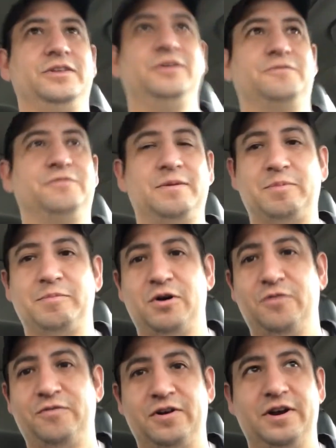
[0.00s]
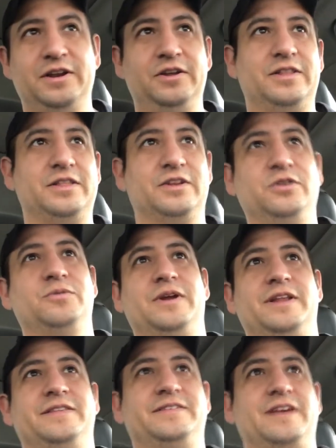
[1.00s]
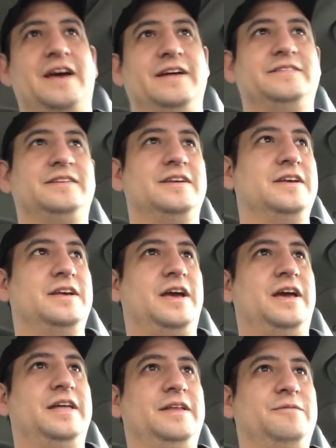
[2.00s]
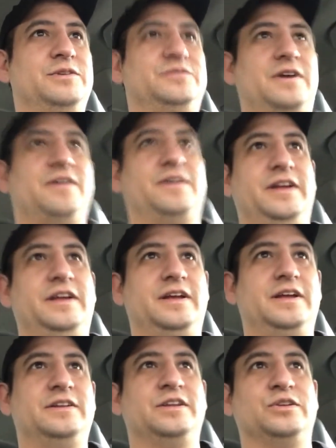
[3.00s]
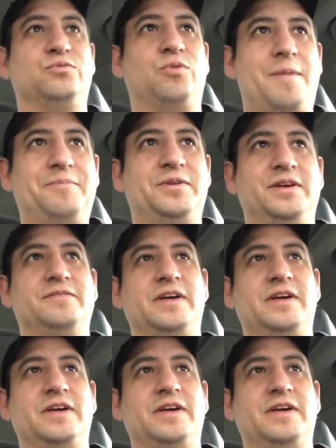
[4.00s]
you flip them over and you have to do what it says, and it was very disruptive.